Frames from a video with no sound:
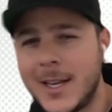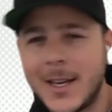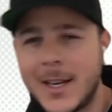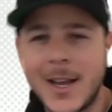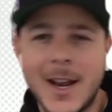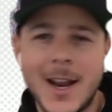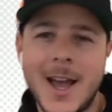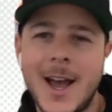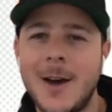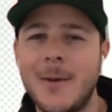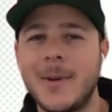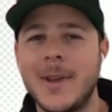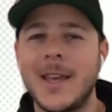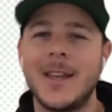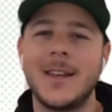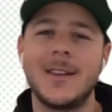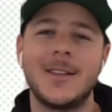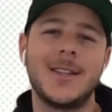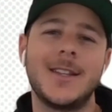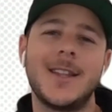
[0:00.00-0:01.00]
and kind of how we
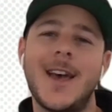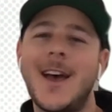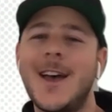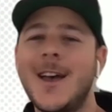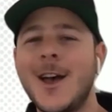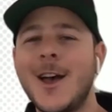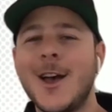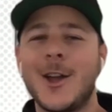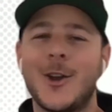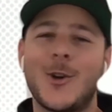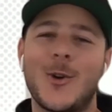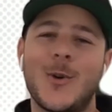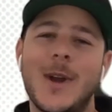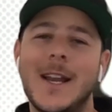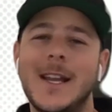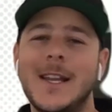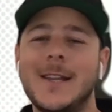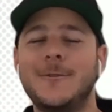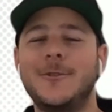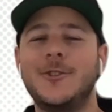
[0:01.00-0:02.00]
get into that
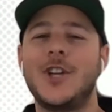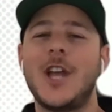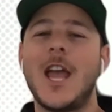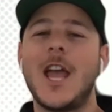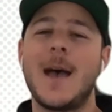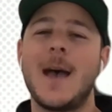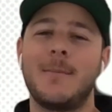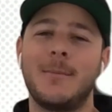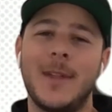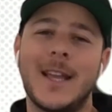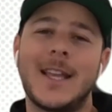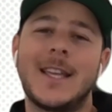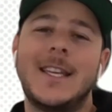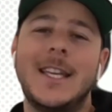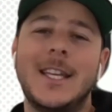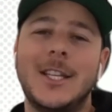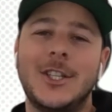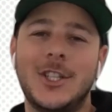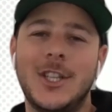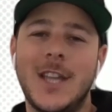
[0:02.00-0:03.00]
creative jam like
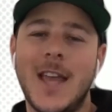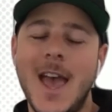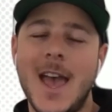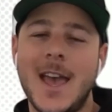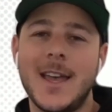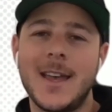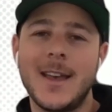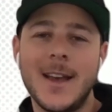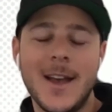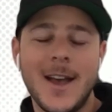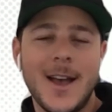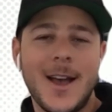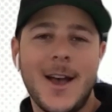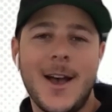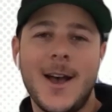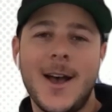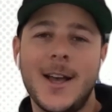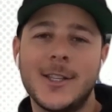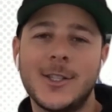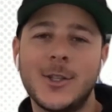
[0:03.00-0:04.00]
each day.
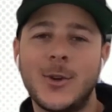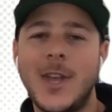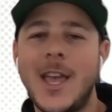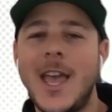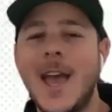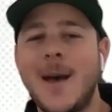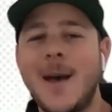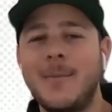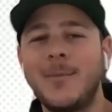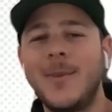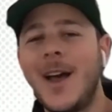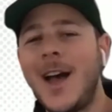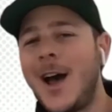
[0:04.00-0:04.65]
So Cam,